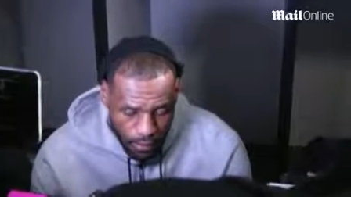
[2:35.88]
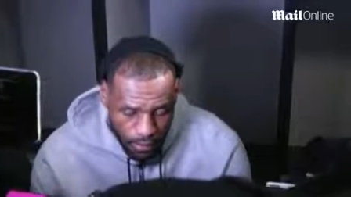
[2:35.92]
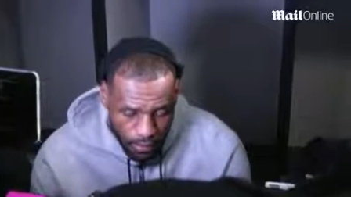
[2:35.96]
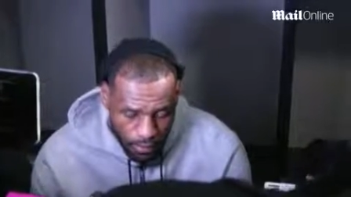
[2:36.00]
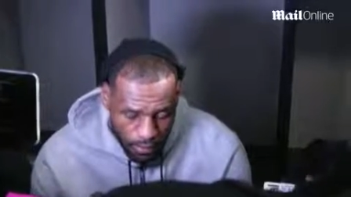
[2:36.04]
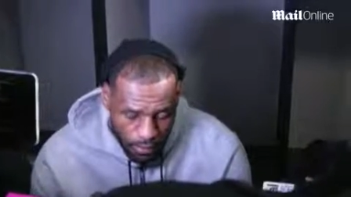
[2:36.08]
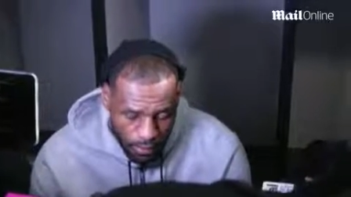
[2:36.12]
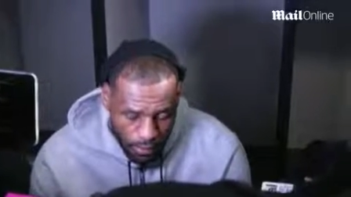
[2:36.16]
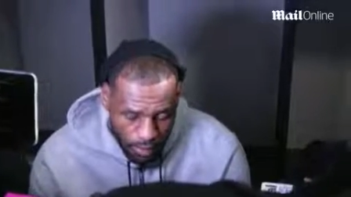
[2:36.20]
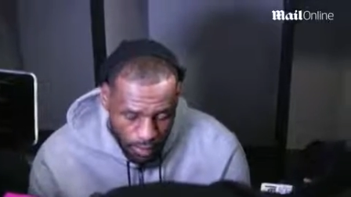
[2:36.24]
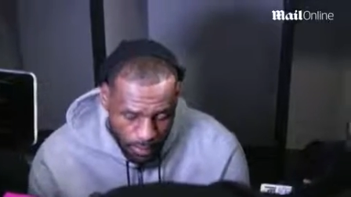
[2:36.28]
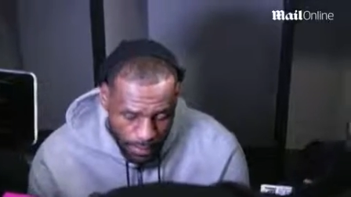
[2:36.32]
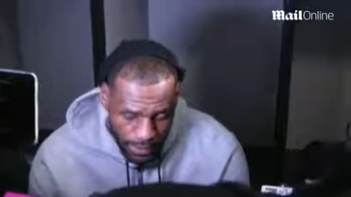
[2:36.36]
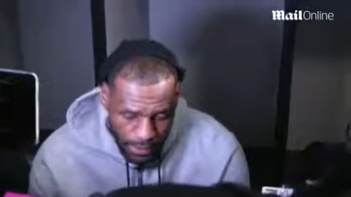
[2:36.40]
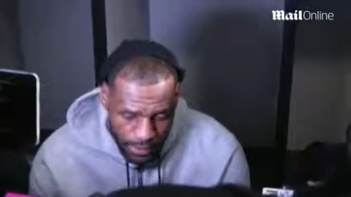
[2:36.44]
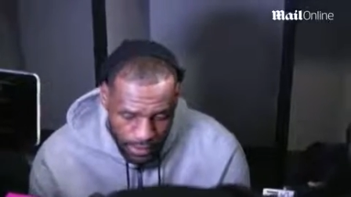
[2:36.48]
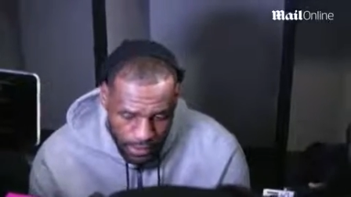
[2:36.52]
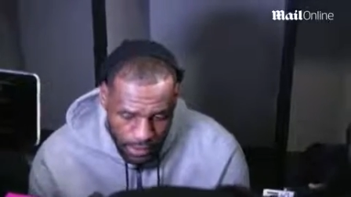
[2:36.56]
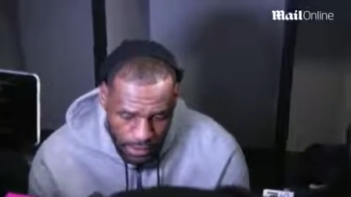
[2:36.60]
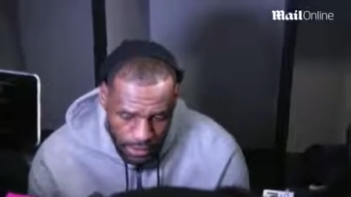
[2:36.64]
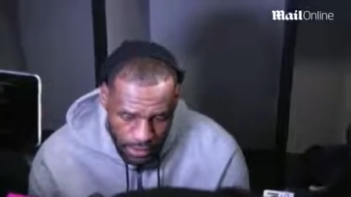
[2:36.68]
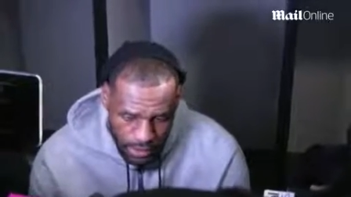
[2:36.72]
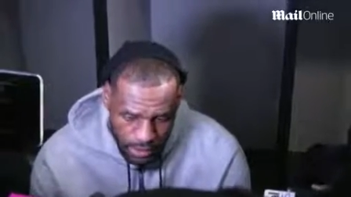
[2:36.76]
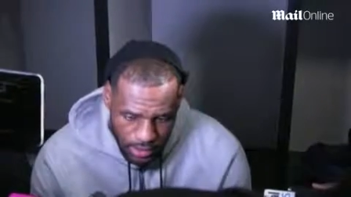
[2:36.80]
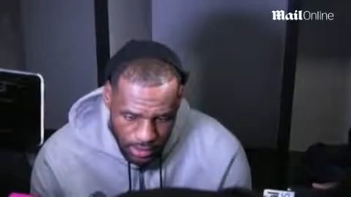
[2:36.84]
Yeah, well, I
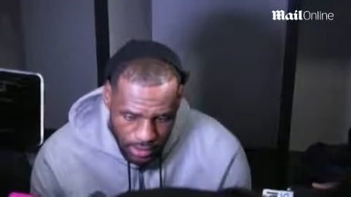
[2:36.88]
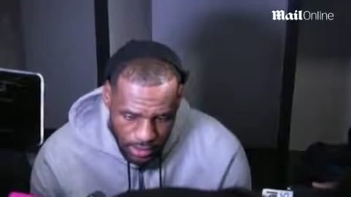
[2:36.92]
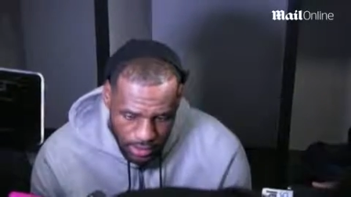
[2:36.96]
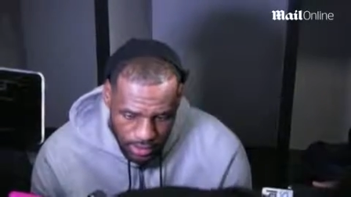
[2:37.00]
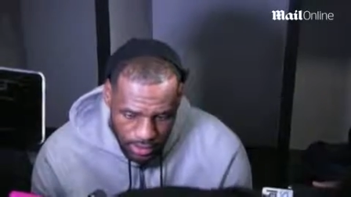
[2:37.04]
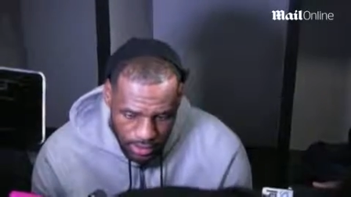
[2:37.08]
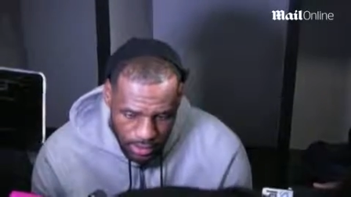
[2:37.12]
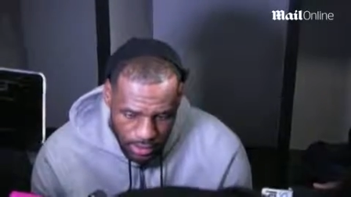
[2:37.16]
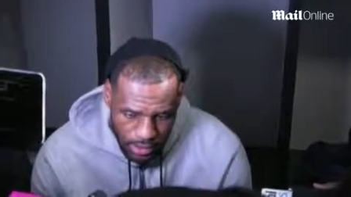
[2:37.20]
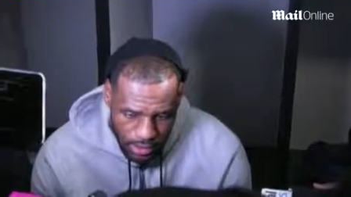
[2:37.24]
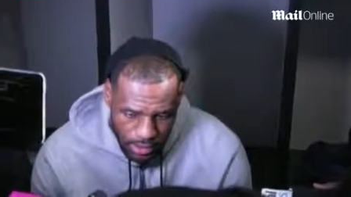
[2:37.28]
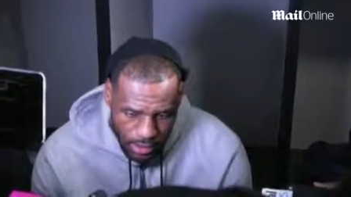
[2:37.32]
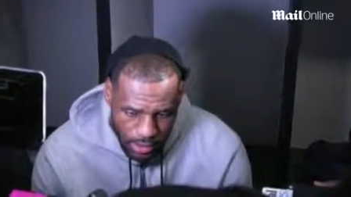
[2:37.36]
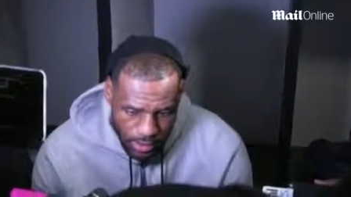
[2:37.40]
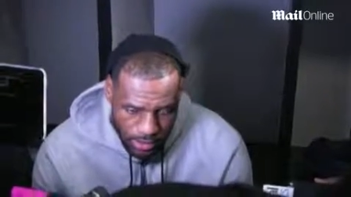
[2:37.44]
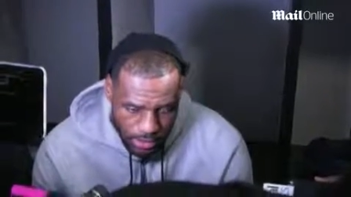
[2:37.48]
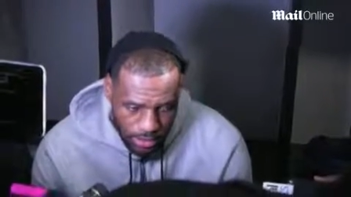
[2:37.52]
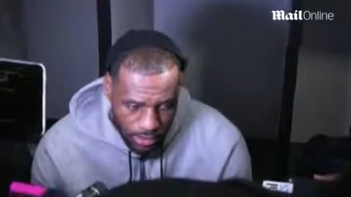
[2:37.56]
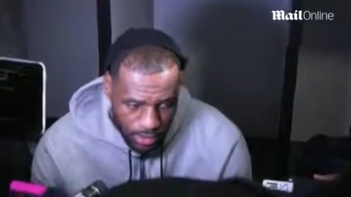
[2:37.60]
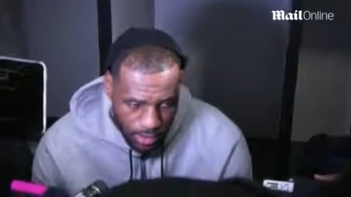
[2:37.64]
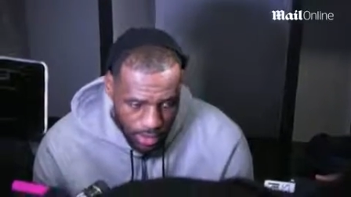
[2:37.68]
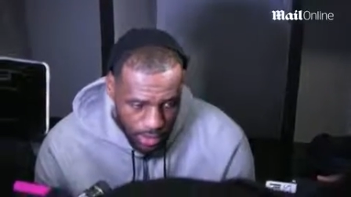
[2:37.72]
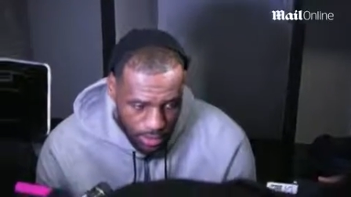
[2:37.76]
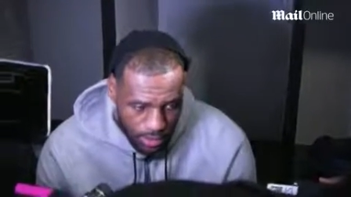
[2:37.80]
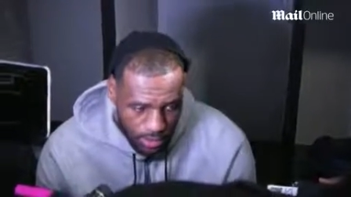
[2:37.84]
mean, just, you know, the late
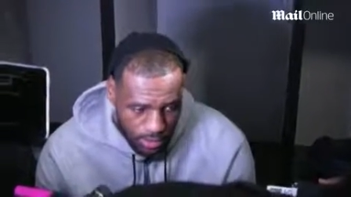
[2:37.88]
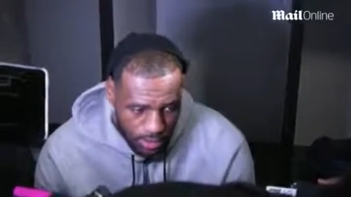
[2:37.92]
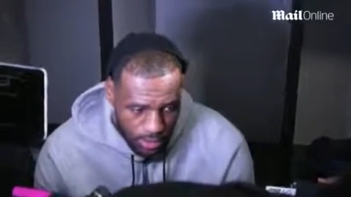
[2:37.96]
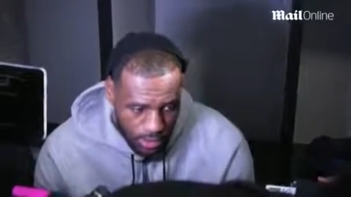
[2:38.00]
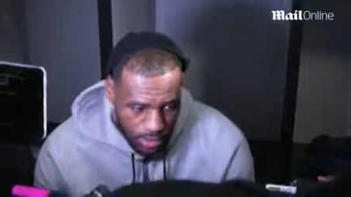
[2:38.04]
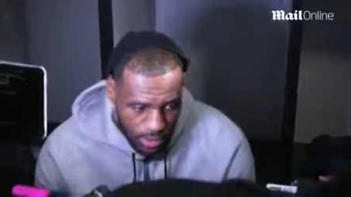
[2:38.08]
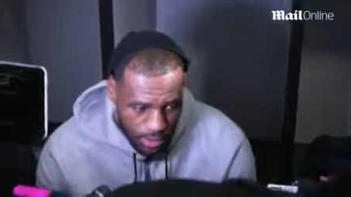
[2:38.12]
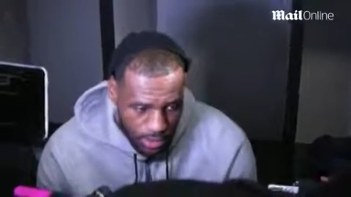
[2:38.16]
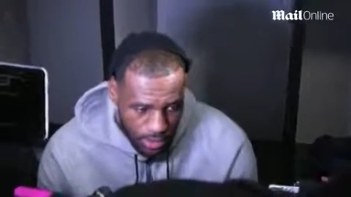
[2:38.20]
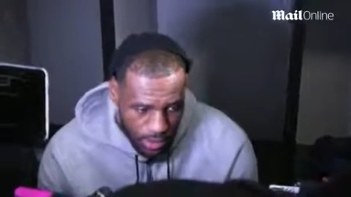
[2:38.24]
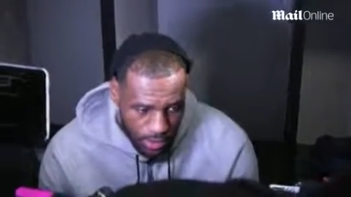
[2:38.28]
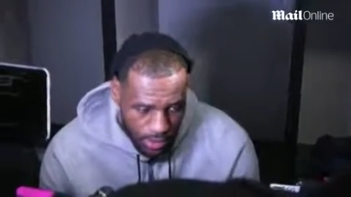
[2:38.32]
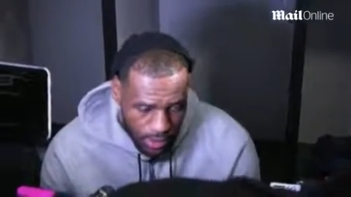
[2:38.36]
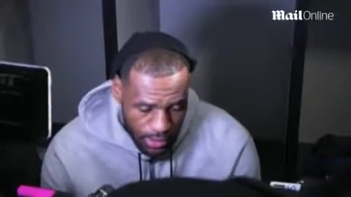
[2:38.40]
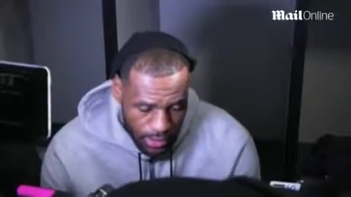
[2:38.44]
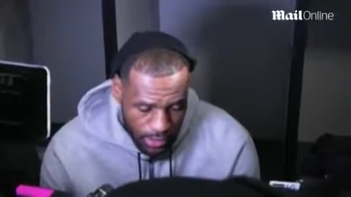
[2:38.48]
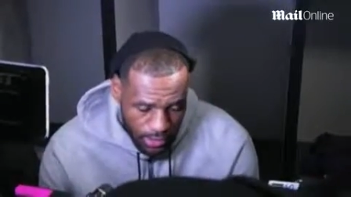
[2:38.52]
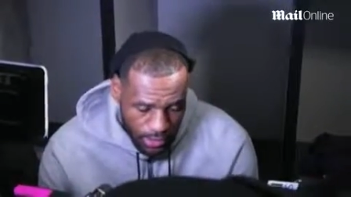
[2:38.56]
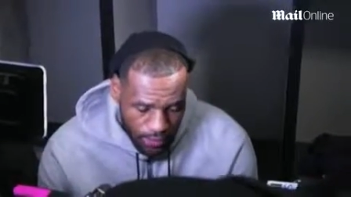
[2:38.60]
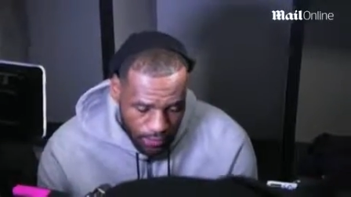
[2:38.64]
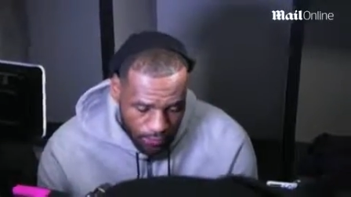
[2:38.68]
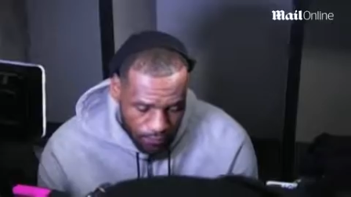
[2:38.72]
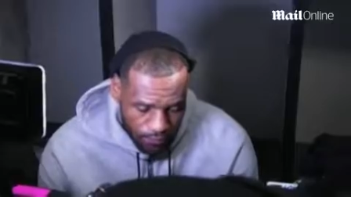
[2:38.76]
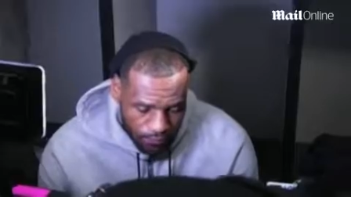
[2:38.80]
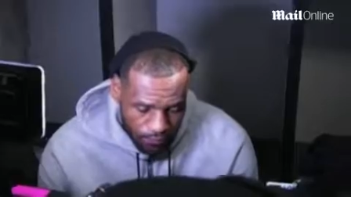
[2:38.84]
struggles, and
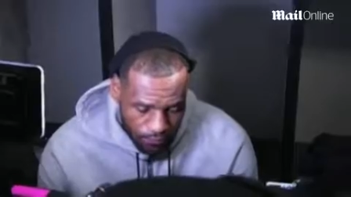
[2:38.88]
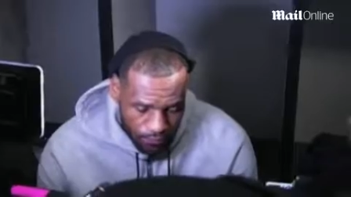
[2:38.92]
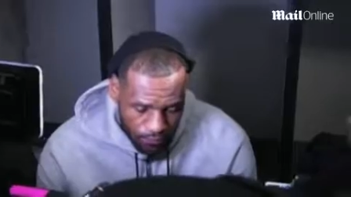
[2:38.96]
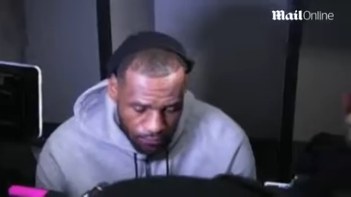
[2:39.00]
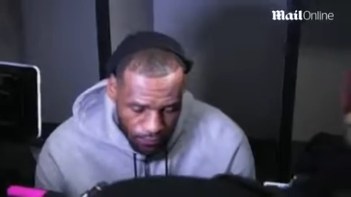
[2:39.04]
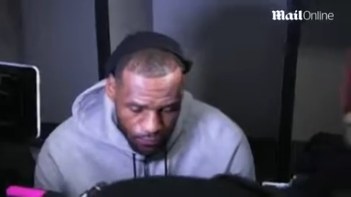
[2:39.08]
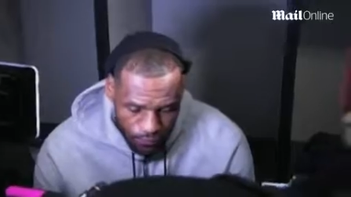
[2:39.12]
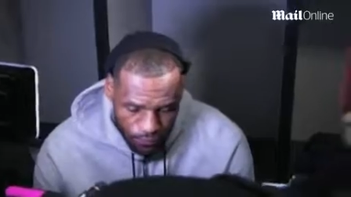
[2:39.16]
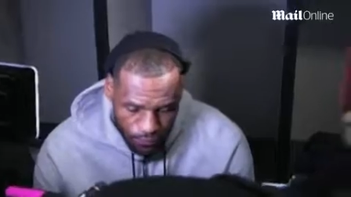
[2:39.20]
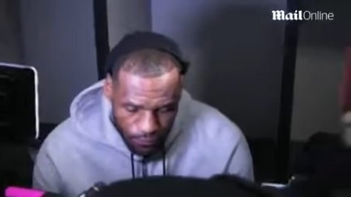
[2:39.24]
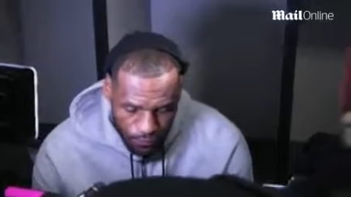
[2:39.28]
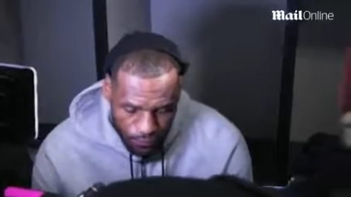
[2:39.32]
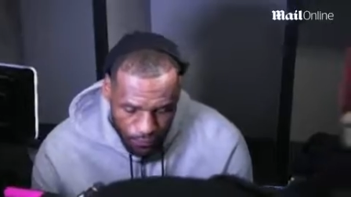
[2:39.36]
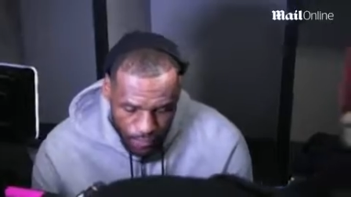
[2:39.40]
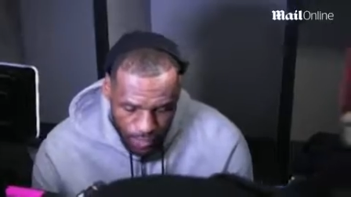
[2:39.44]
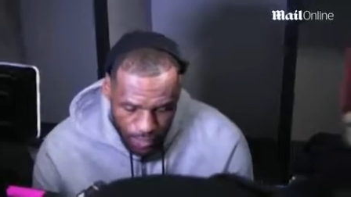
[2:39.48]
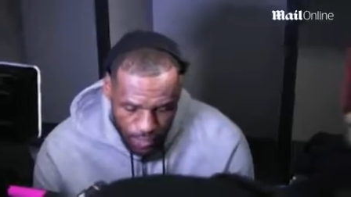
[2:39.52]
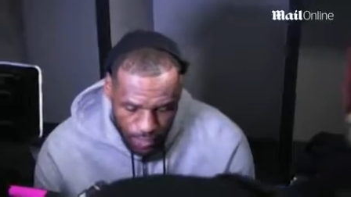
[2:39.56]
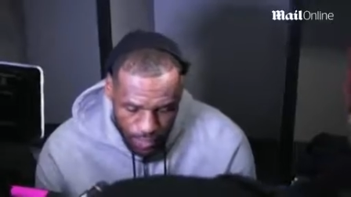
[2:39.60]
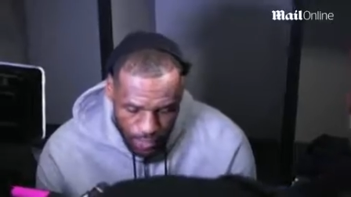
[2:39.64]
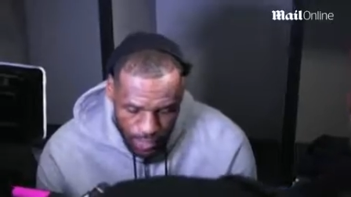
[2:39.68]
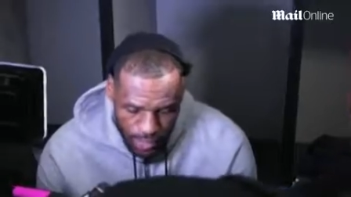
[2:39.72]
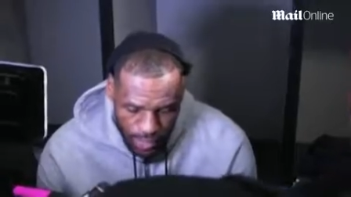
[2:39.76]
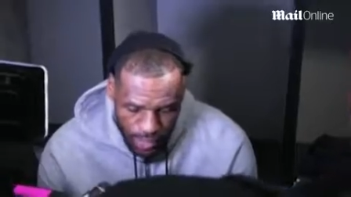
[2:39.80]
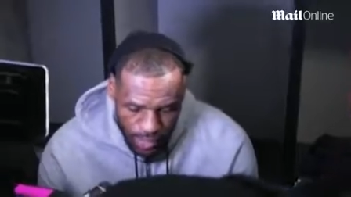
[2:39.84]
you
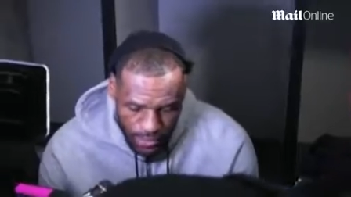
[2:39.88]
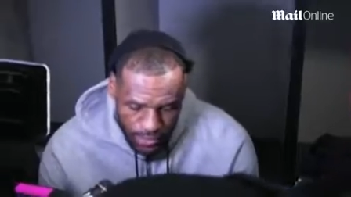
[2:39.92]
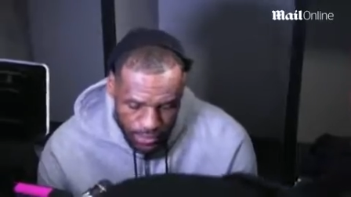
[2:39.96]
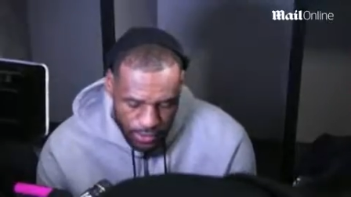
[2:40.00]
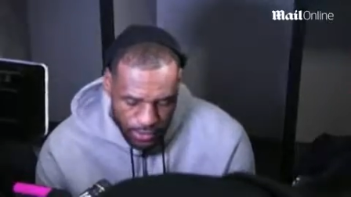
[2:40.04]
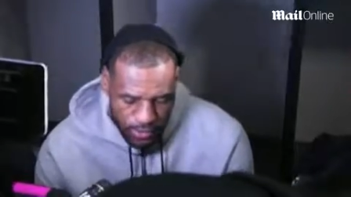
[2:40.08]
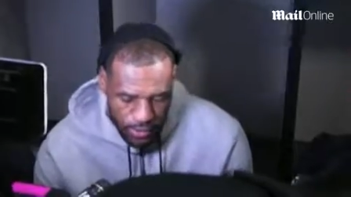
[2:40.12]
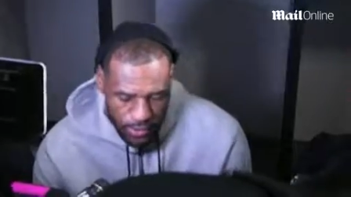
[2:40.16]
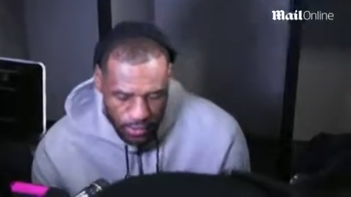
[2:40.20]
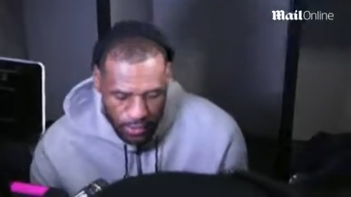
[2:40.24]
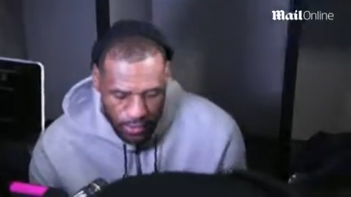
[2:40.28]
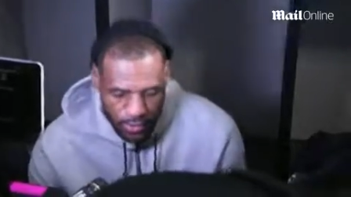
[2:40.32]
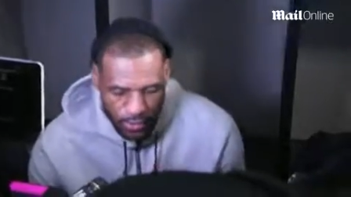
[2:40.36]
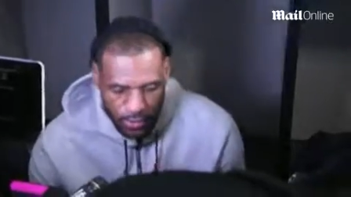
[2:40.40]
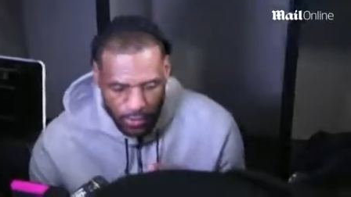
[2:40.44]
know, guys are